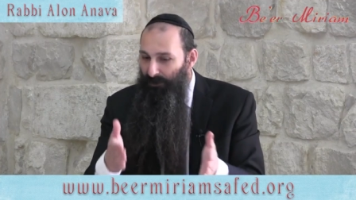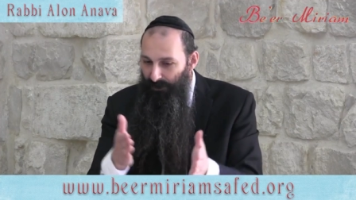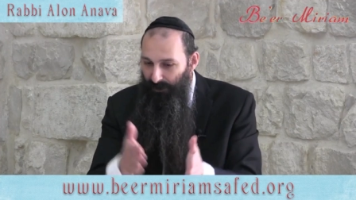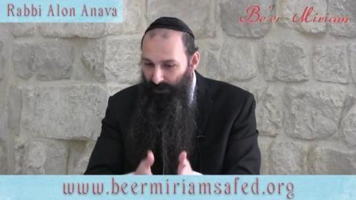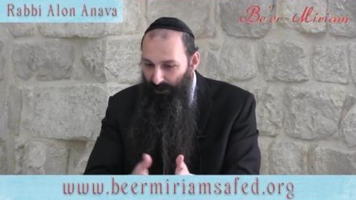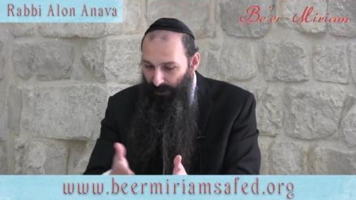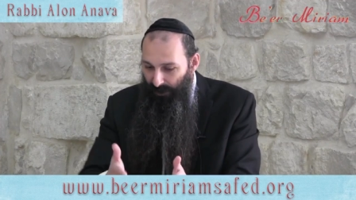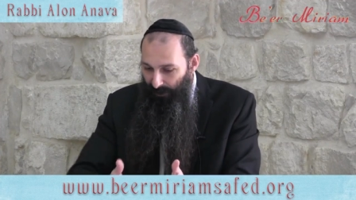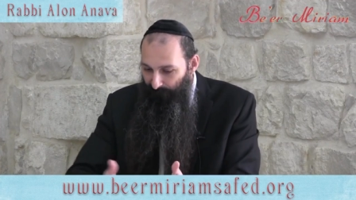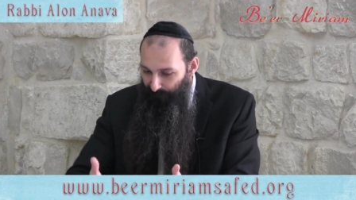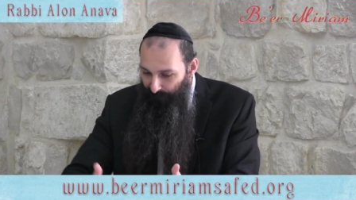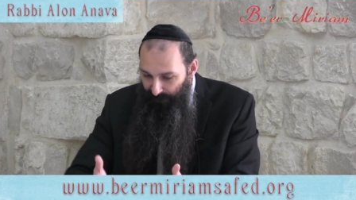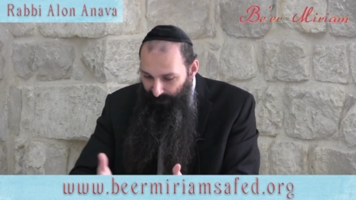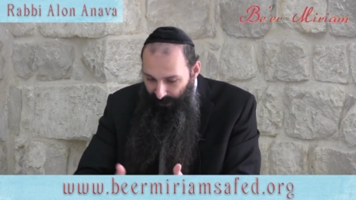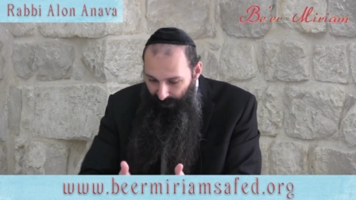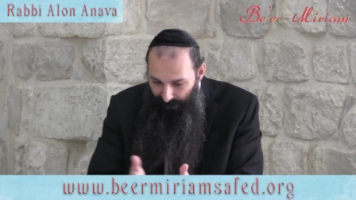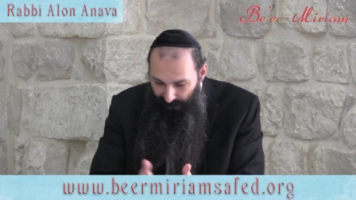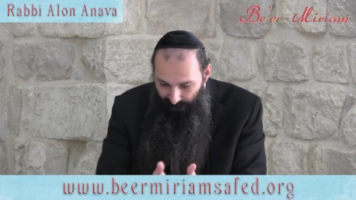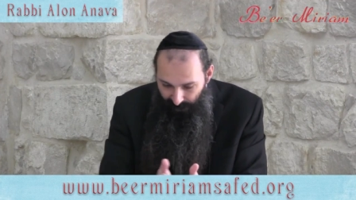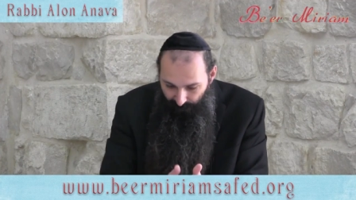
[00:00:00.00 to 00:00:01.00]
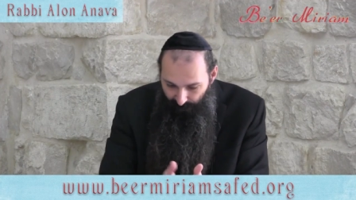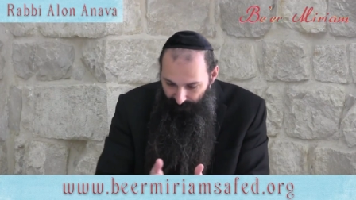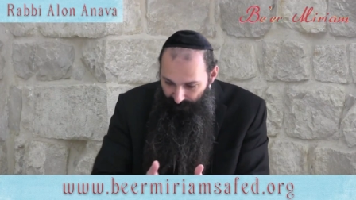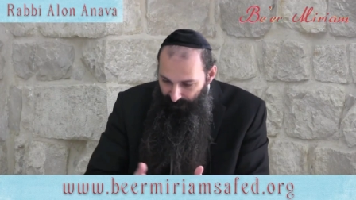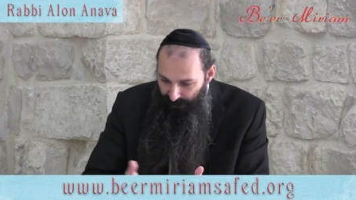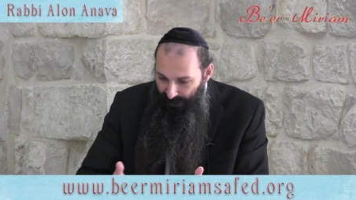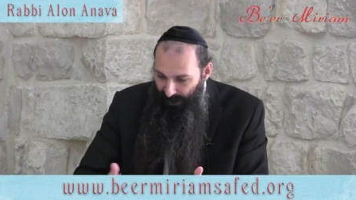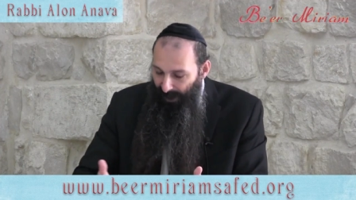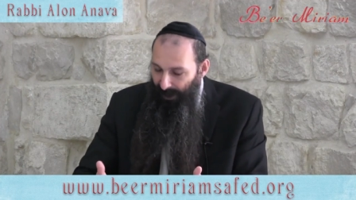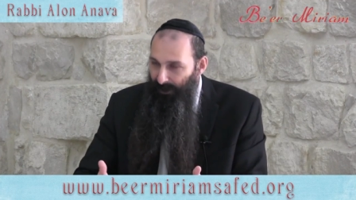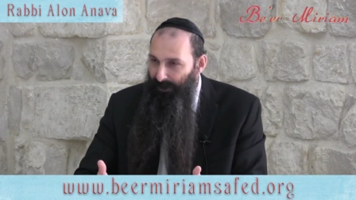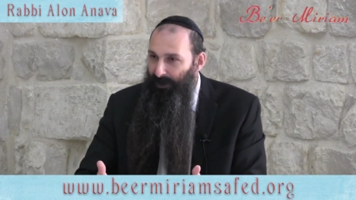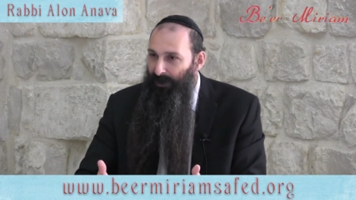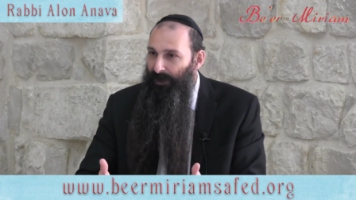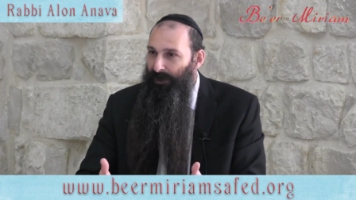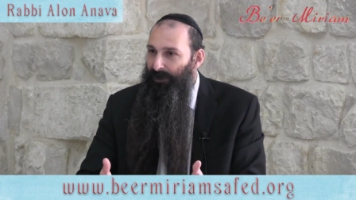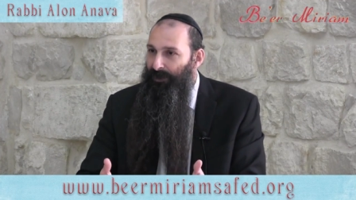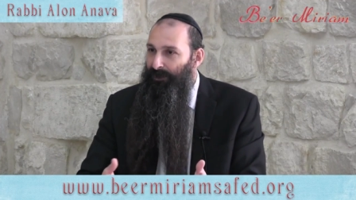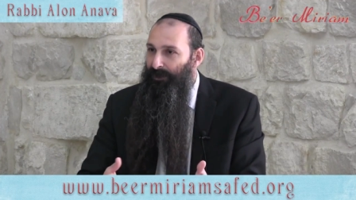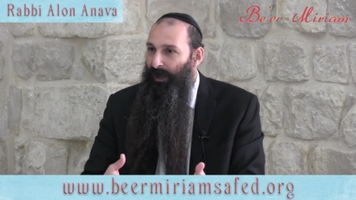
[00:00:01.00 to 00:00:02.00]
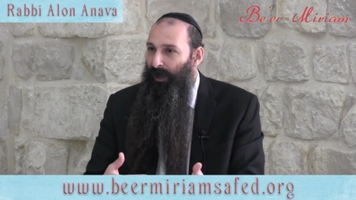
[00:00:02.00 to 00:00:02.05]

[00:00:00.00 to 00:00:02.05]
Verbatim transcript: Eh, every day here is calculated.